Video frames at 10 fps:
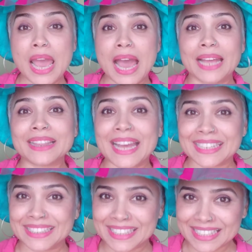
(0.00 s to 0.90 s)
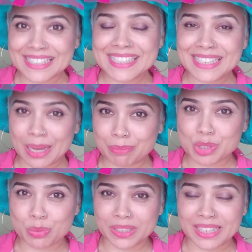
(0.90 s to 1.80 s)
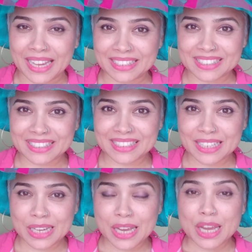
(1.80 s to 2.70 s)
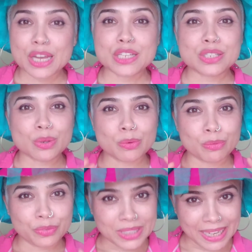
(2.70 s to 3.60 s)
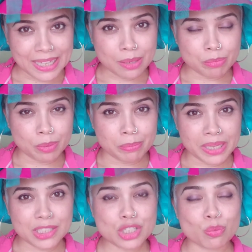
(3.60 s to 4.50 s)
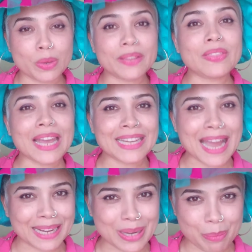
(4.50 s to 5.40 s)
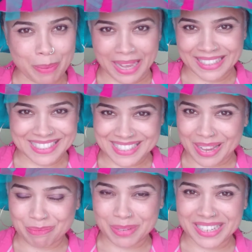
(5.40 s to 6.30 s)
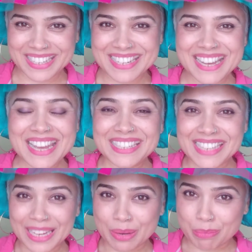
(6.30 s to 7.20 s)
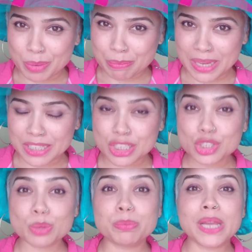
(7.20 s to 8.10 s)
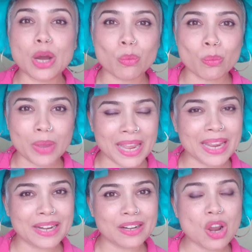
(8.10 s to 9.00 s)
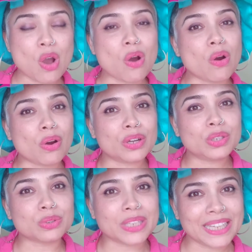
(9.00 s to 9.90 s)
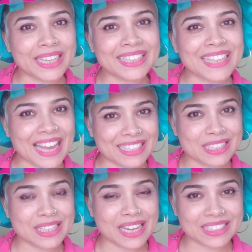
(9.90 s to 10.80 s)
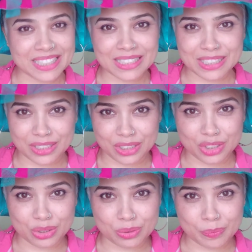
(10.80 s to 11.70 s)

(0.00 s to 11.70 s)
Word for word: And that guilt comes with that. So take a moment when that hunger pangs come in, take a moment to be aware or to kicking that adult in you.